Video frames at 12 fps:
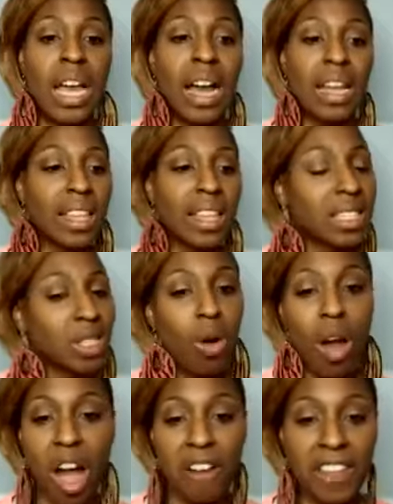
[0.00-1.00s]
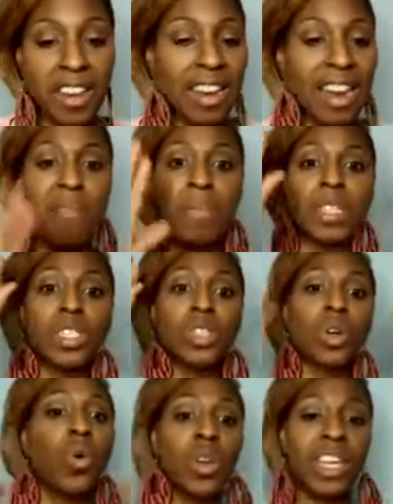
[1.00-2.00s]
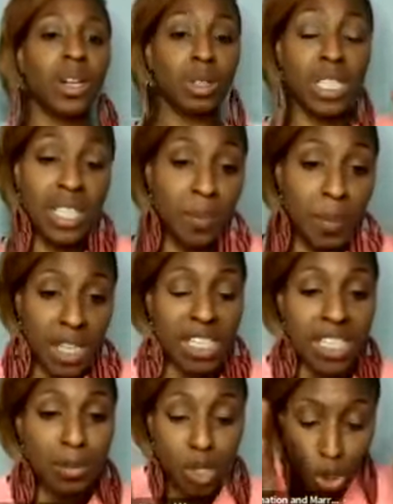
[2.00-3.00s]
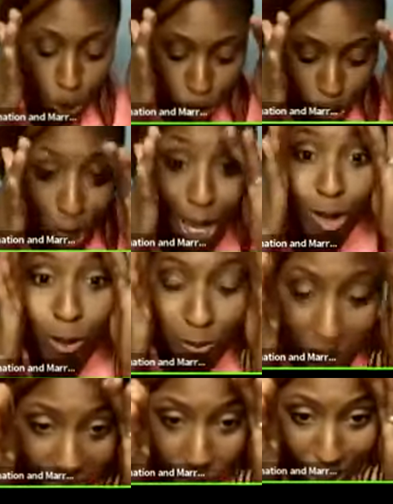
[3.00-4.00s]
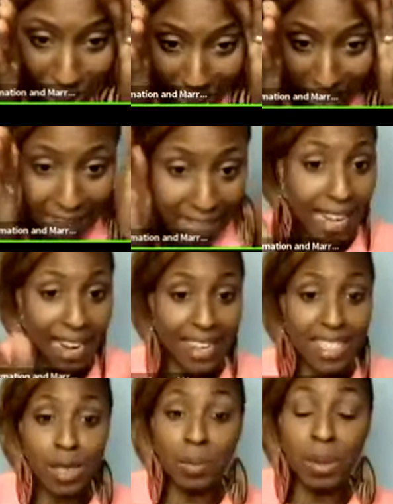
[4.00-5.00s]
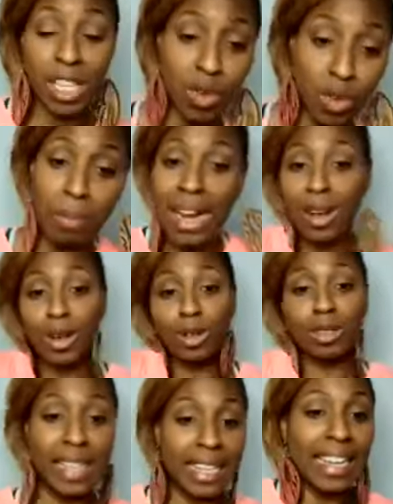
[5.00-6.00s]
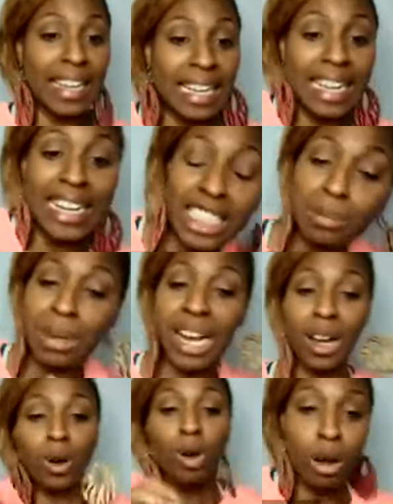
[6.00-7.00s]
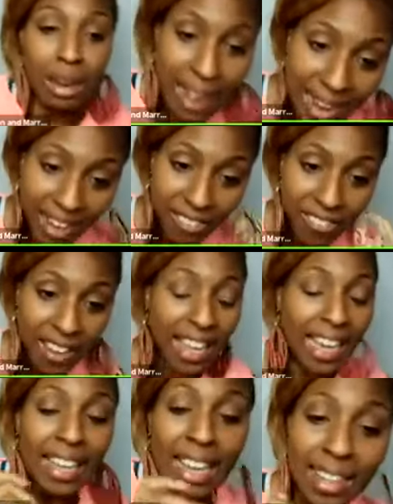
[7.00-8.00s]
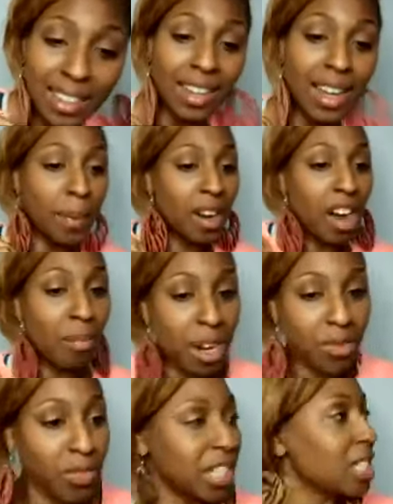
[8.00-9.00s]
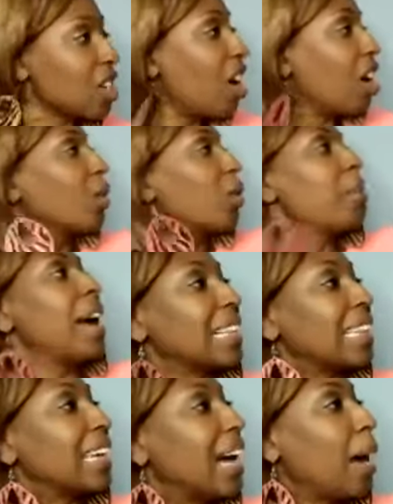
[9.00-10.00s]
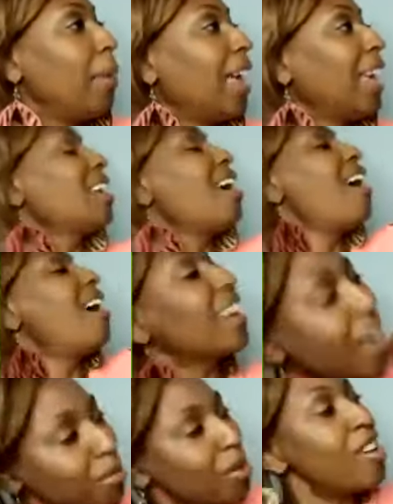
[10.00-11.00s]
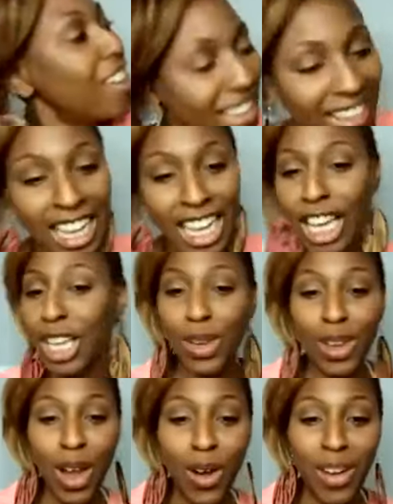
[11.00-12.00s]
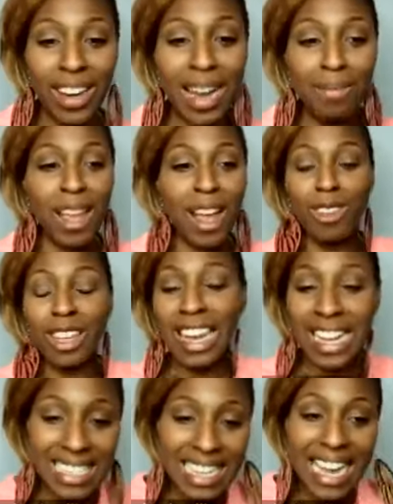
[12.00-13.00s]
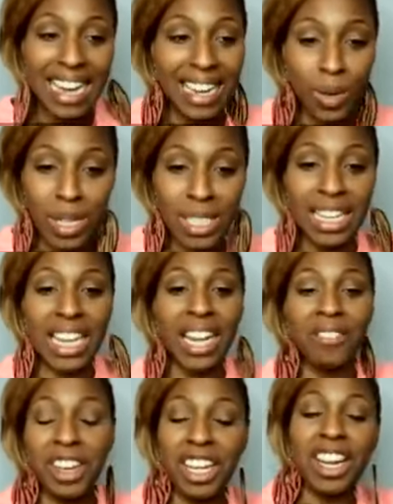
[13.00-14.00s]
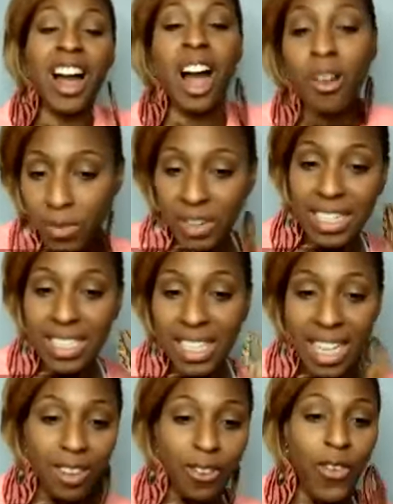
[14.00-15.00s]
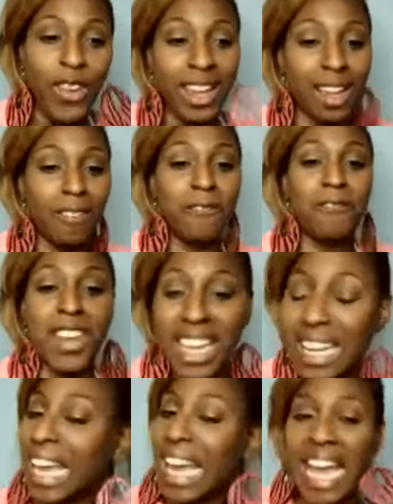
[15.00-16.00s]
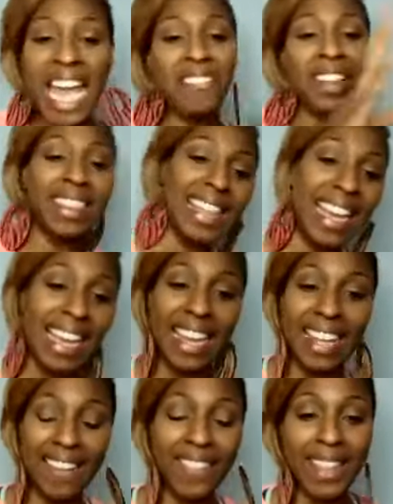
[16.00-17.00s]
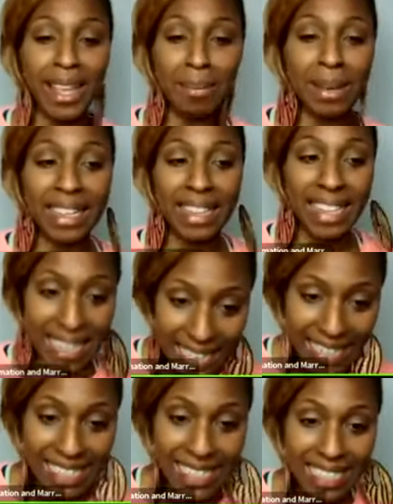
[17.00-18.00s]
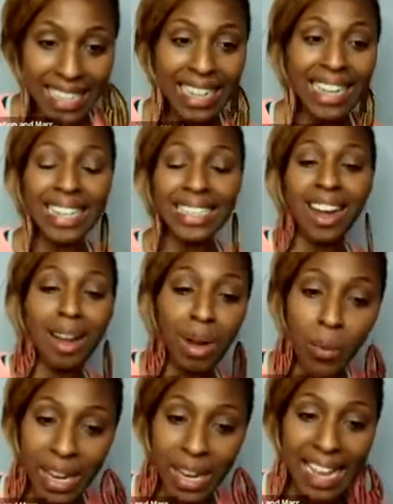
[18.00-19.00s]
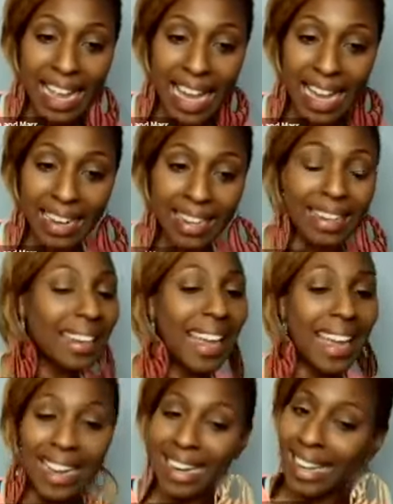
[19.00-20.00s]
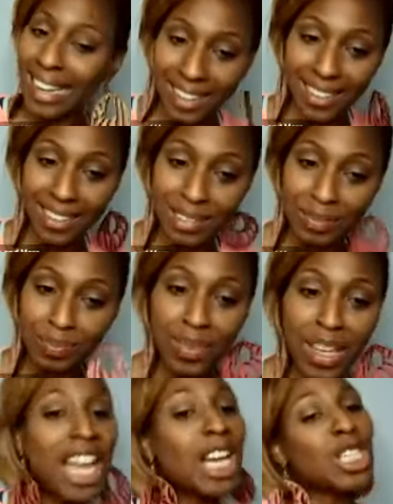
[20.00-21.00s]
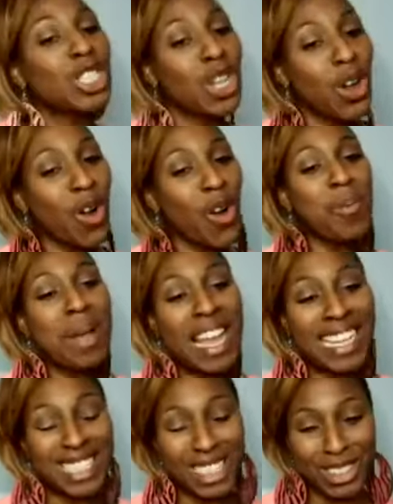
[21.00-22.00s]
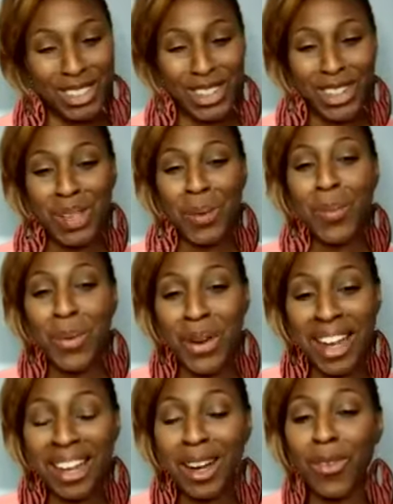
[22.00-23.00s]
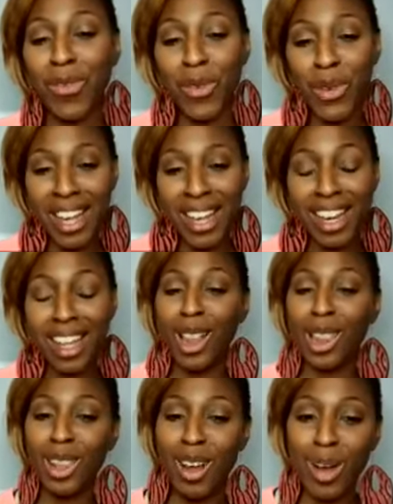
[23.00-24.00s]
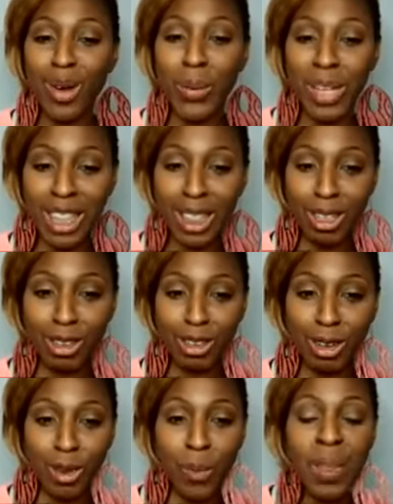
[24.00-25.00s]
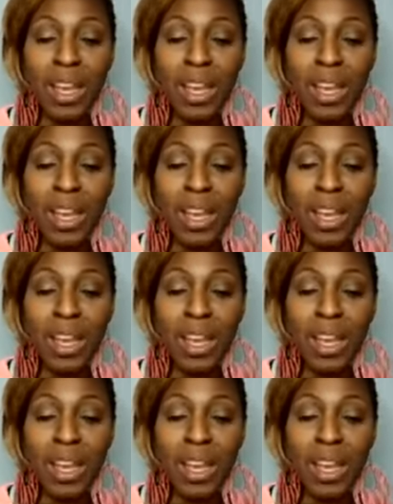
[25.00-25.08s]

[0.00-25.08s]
I think so often, and I've been so guilty because I'm so tunnel vision. I just be doing my own thing, catching my whole life. And I look up and all my friends all the way back there, I'd be like, yo, come on, and I'm not realizing I done went to every conference, every event, everything, and left them in the dust and talking about where they at. They ain't here. So make sure you bring a friend along with you,